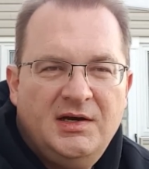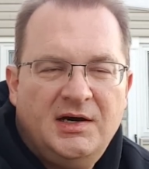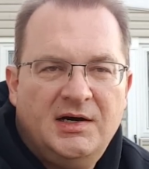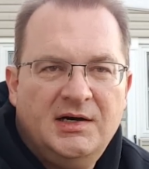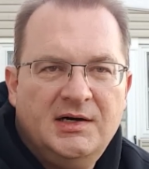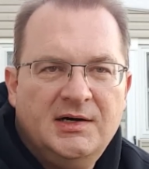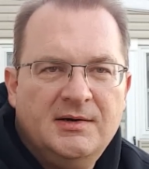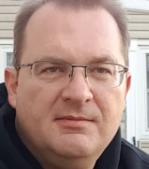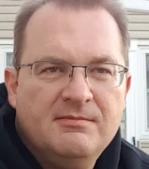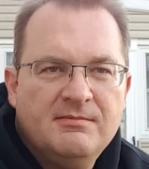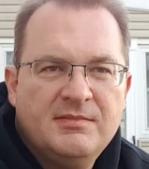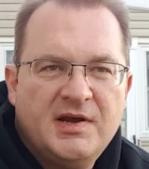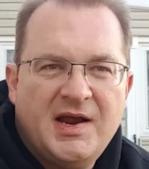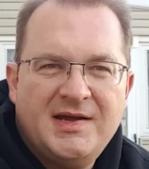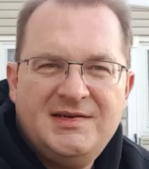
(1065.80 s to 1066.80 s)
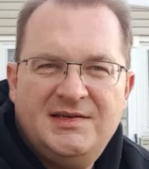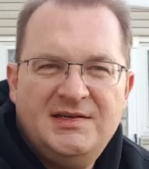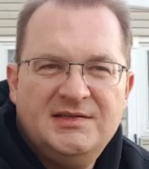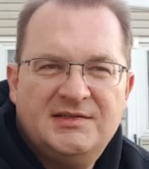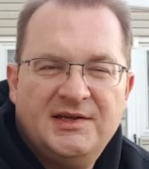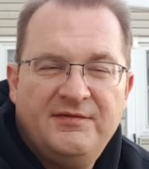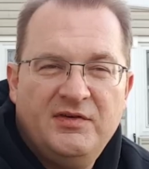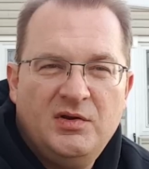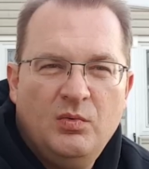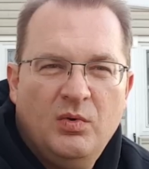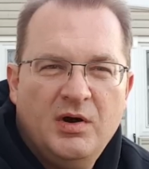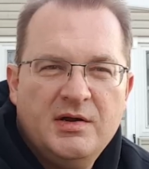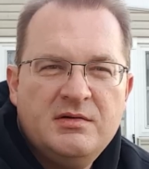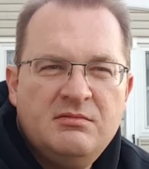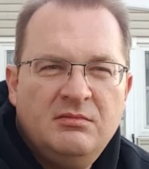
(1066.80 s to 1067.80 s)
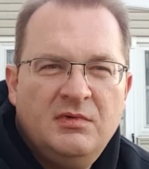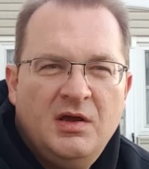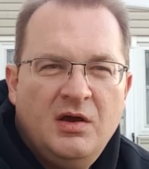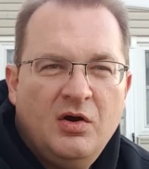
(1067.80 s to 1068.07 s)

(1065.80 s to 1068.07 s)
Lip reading: 1971